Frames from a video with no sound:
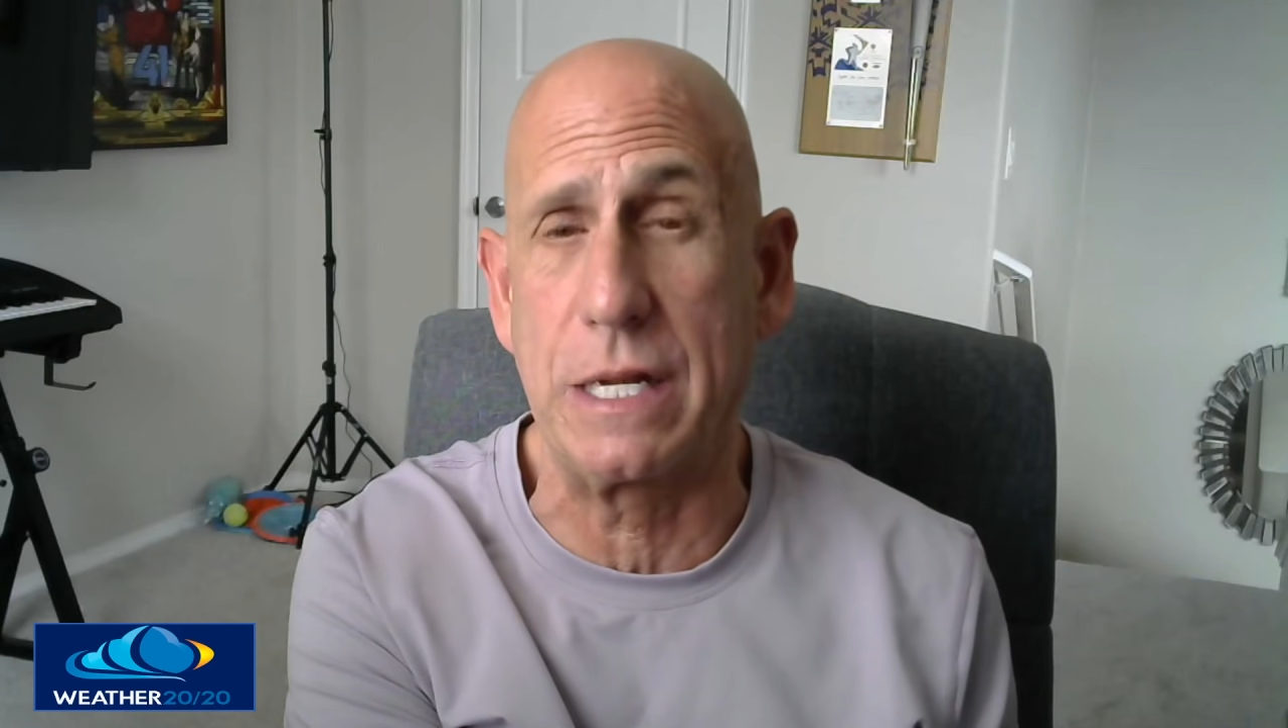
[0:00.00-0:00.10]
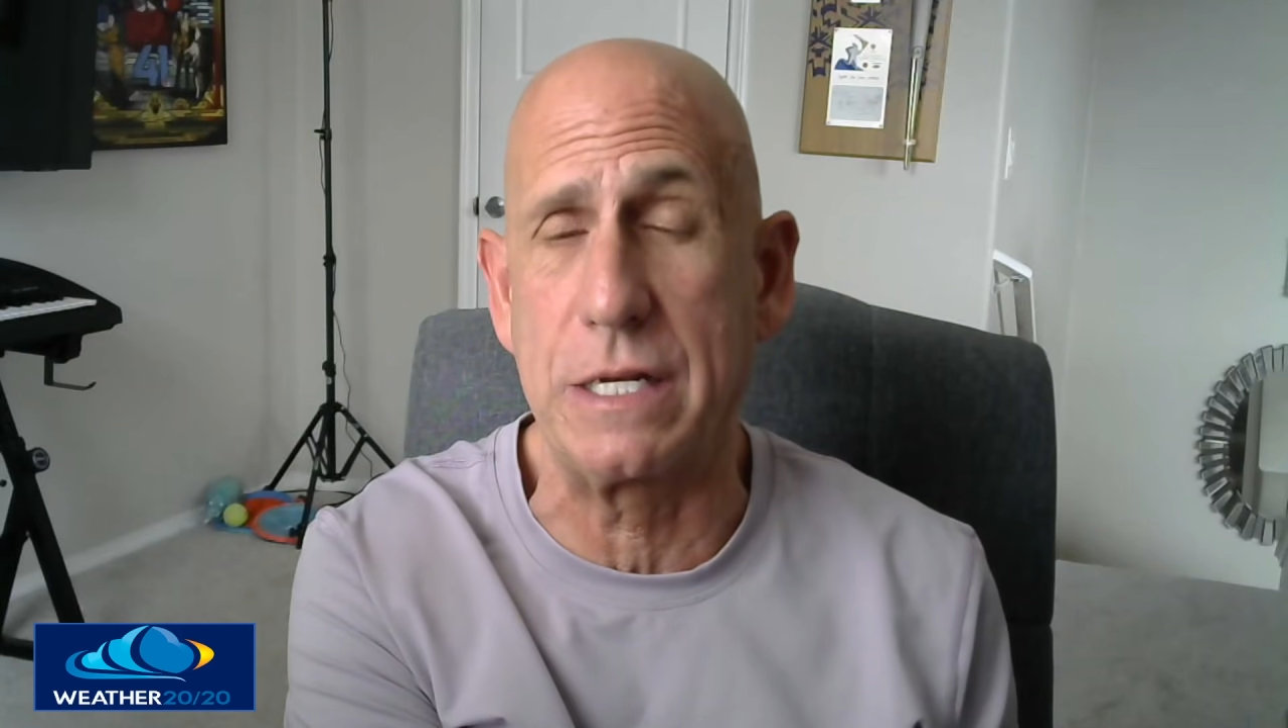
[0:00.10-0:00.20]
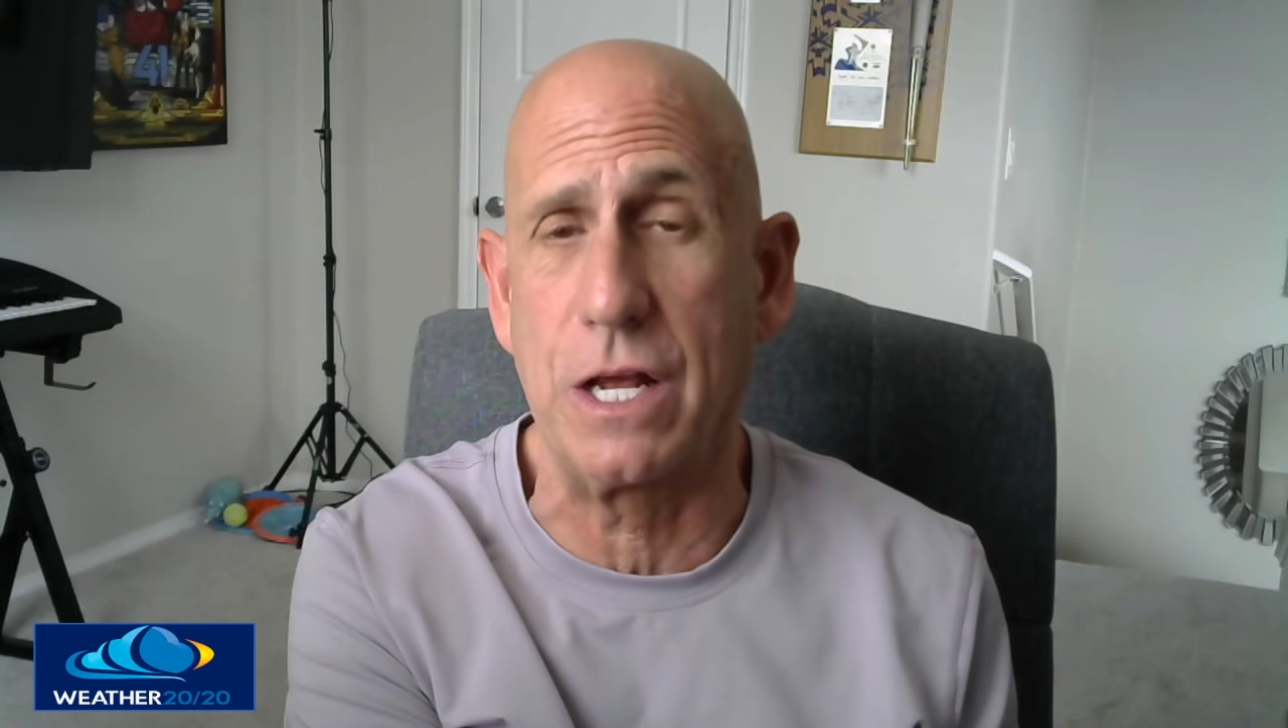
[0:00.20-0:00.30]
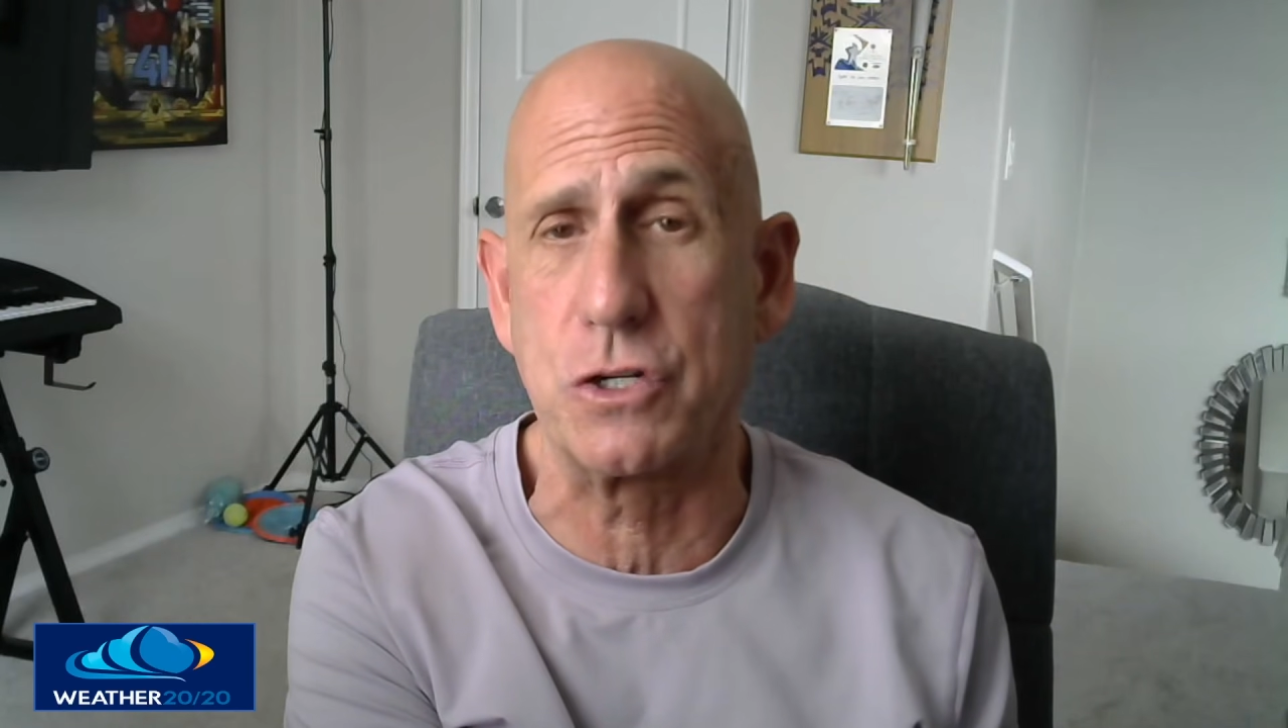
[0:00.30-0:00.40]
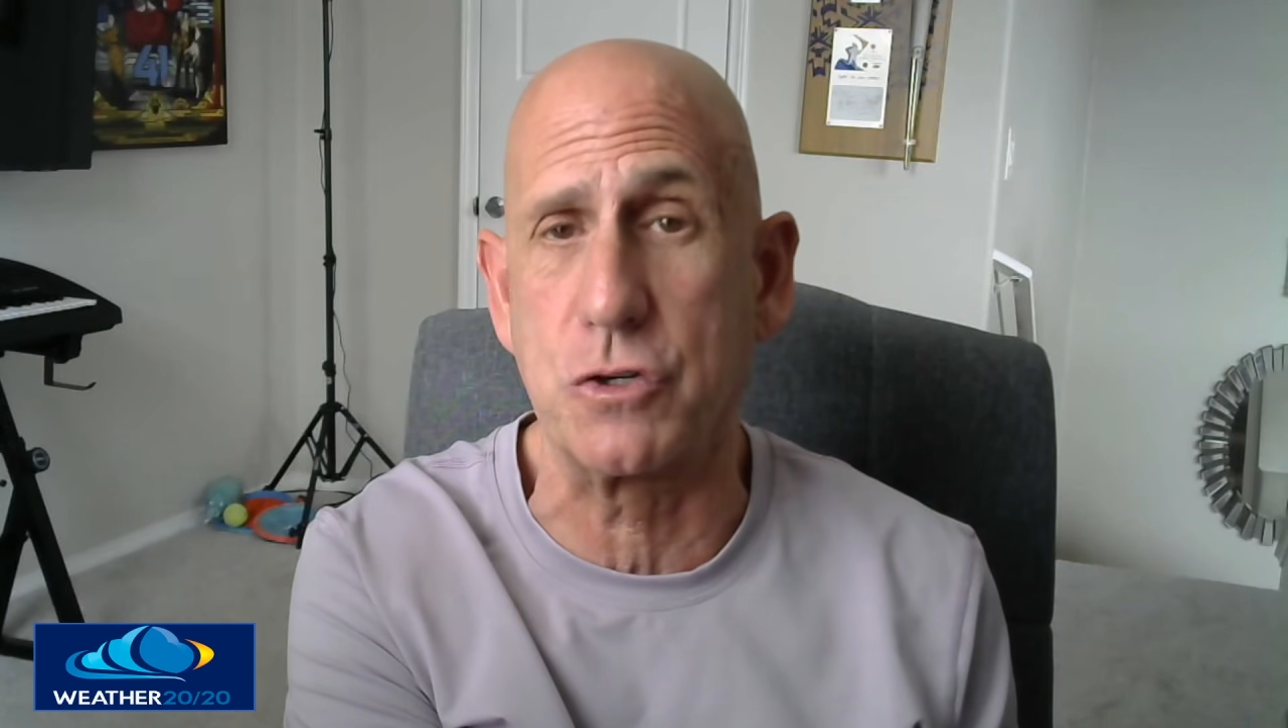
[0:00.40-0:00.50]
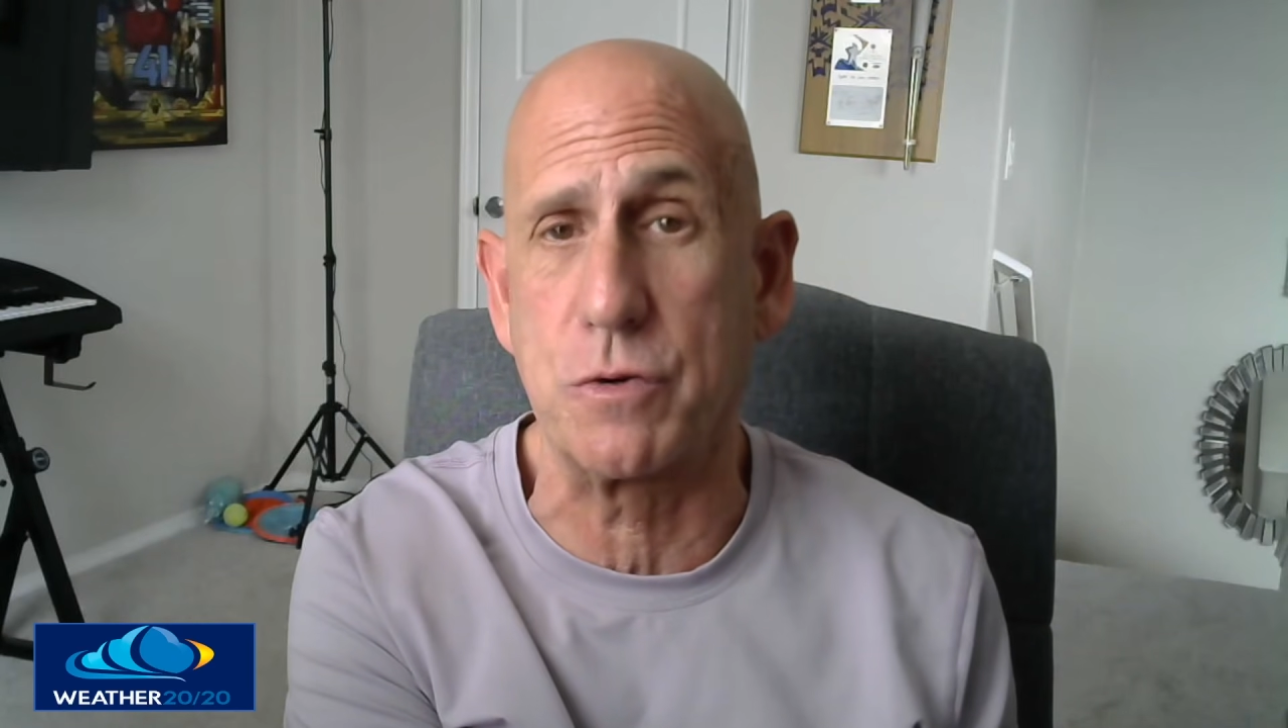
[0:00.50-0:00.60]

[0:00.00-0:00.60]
Intelligence